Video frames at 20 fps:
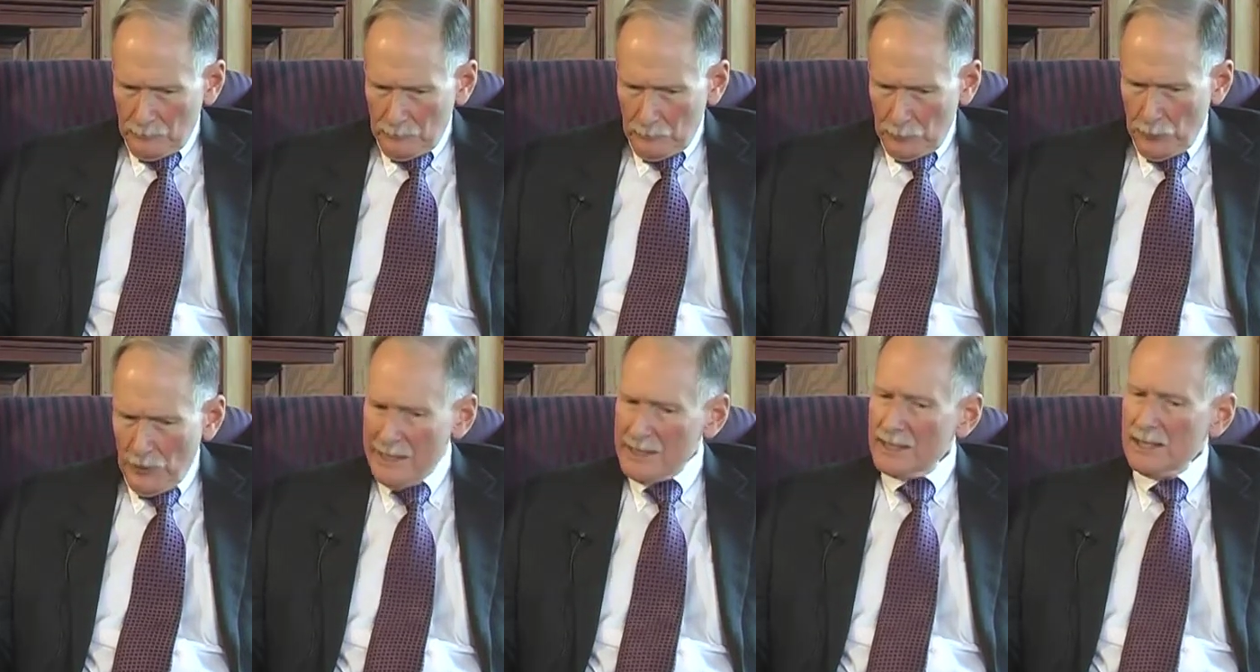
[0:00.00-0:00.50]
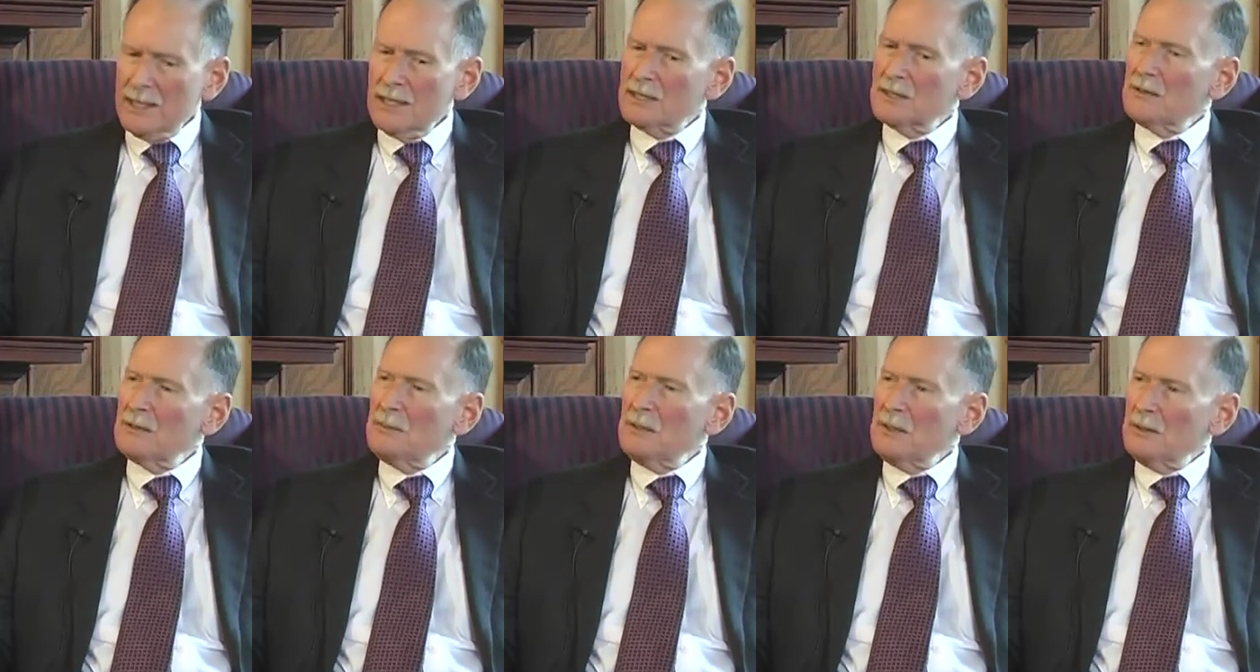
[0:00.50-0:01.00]
president
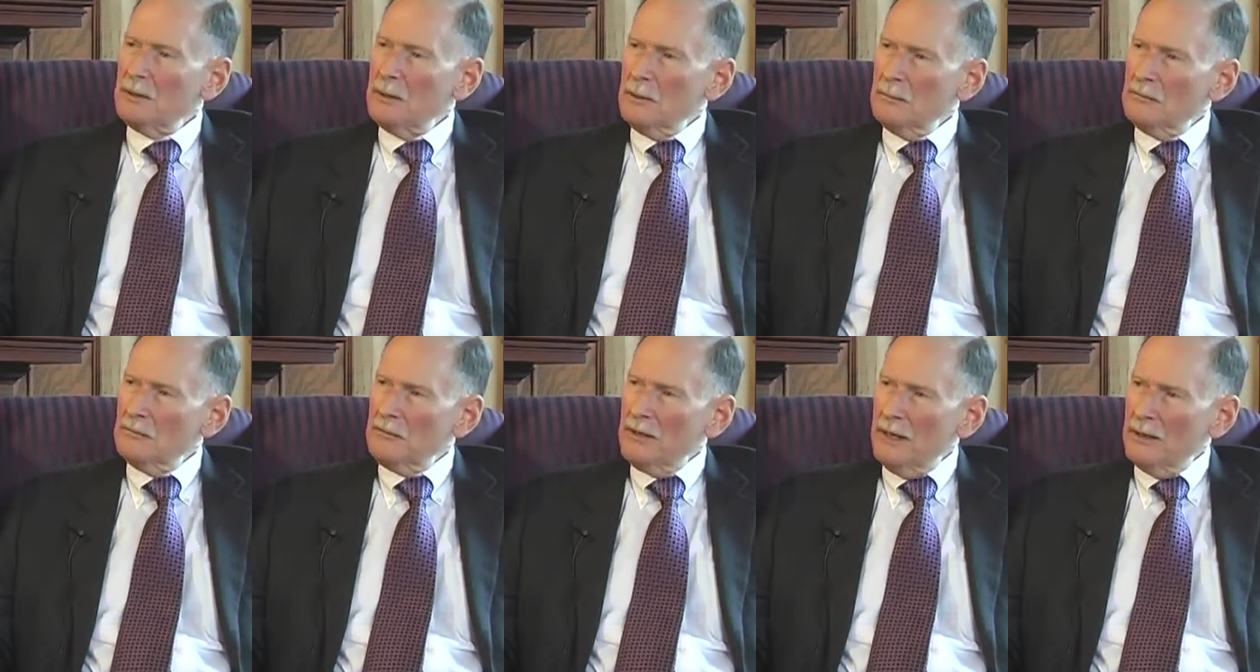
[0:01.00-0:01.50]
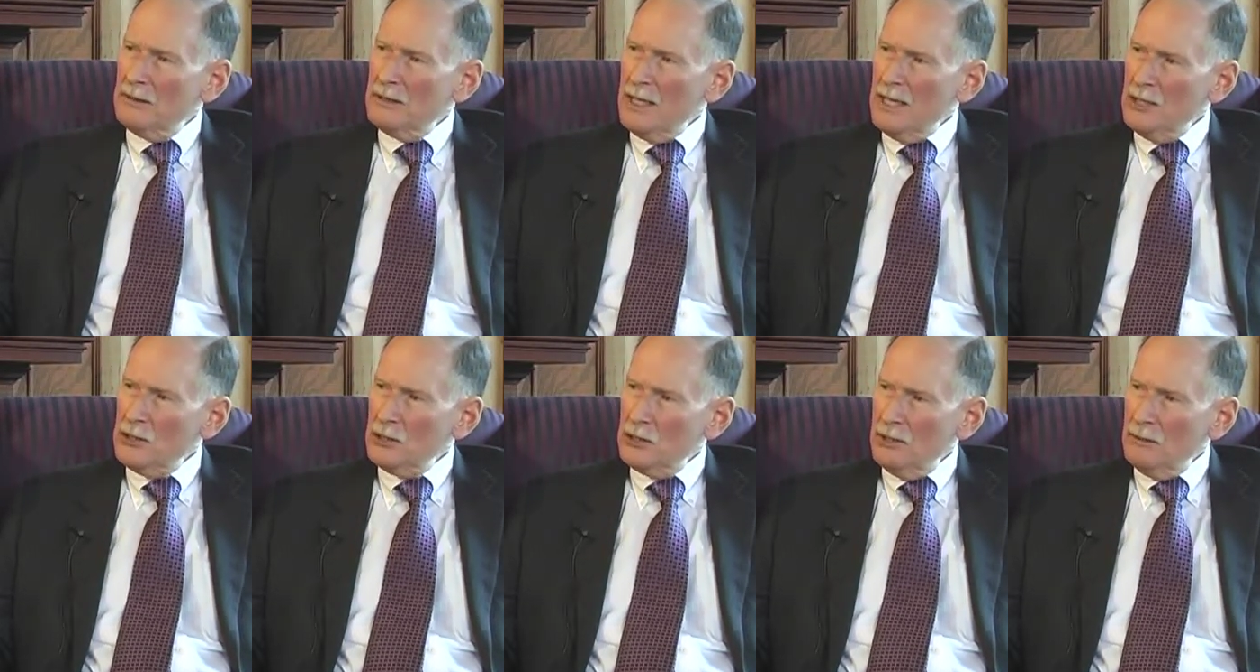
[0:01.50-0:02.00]
of the Miriam
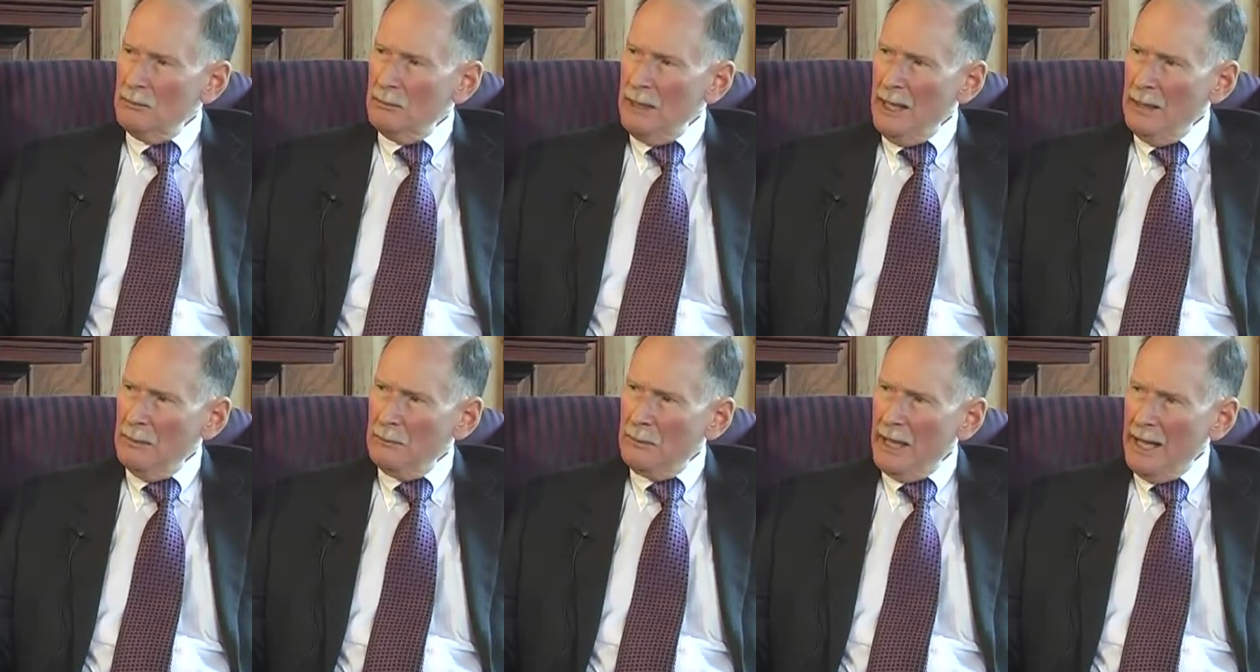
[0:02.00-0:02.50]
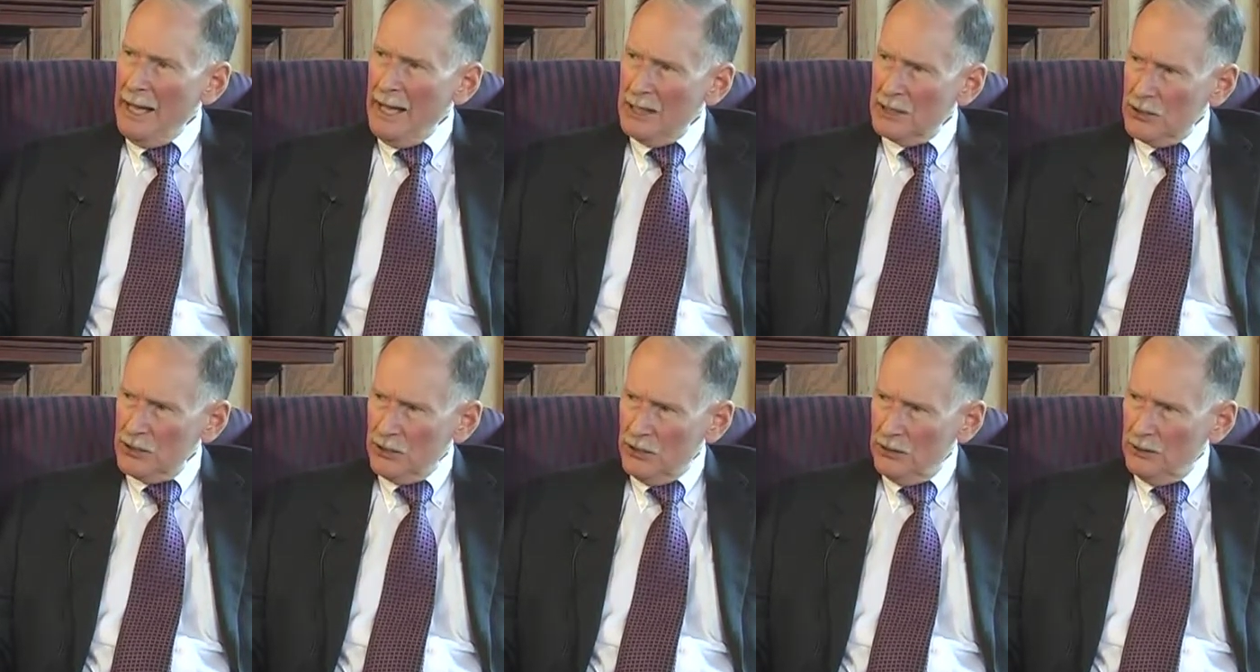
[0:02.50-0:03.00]
Foundation, Ben
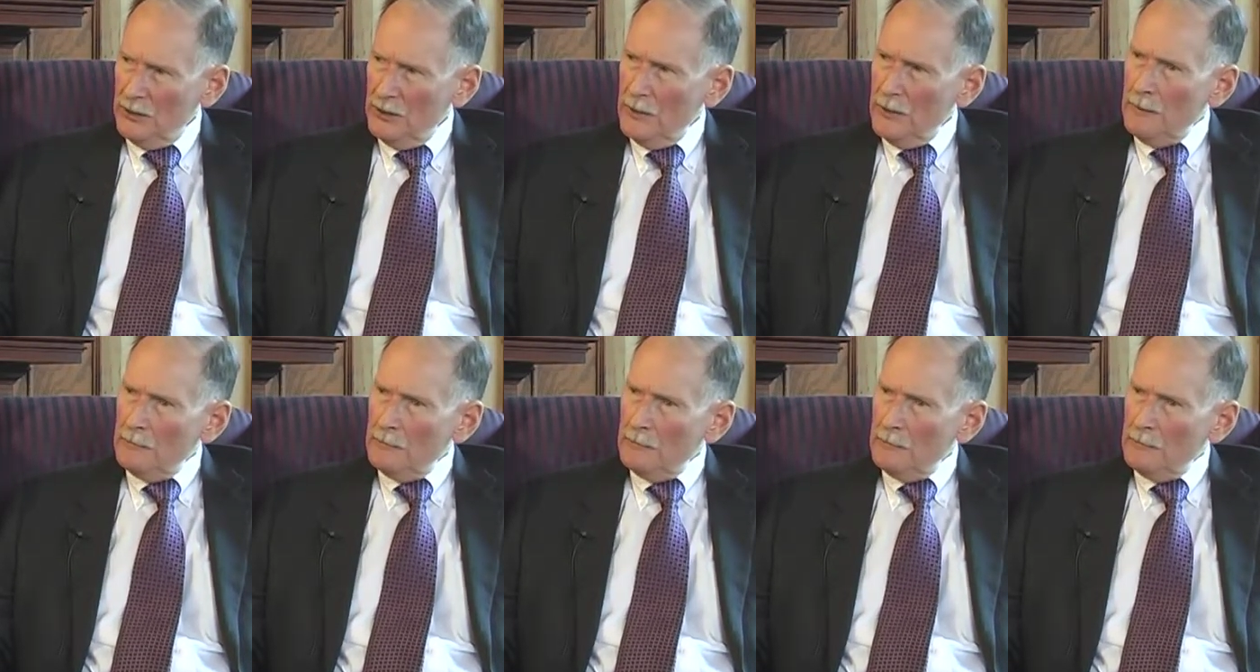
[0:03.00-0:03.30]
Pastor,